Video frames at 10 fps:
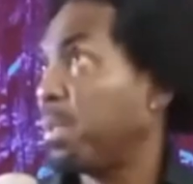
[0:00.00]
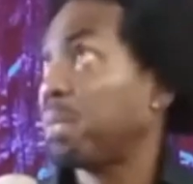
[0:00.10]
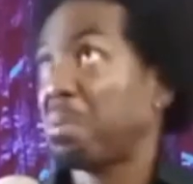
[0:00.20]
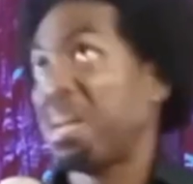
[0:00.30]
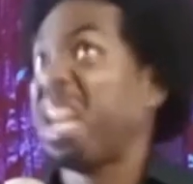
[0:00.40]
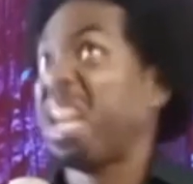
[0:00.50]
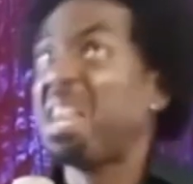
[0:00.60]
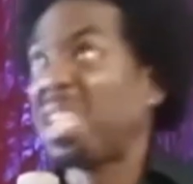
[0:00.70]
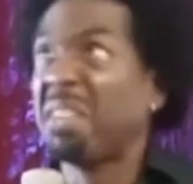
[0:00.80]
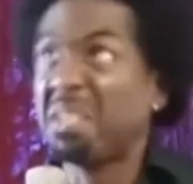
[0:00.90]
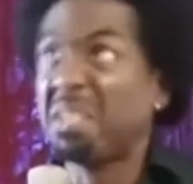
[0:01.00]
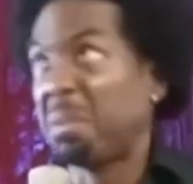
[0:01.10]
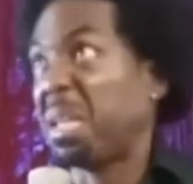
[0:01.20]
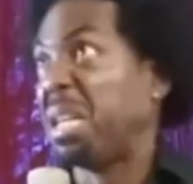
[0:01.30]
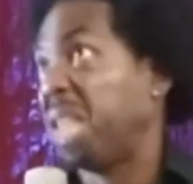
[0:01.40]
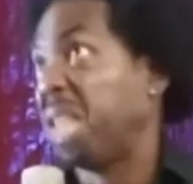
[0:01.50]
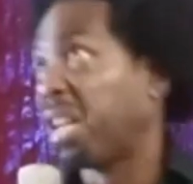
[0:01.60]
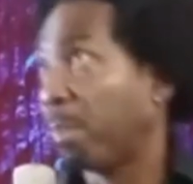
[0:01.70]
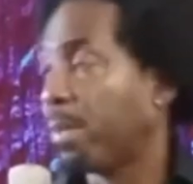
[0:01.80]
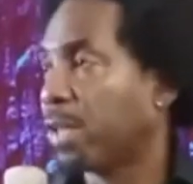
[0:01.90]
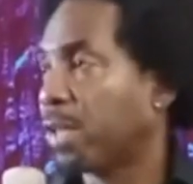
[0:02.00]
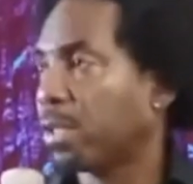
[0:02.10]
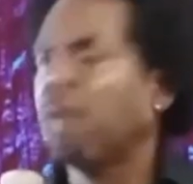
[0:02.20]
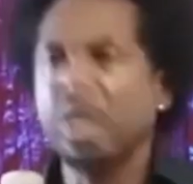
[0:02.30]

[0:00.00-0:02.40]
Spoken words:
Oh my God, he's always getting negative people out your life.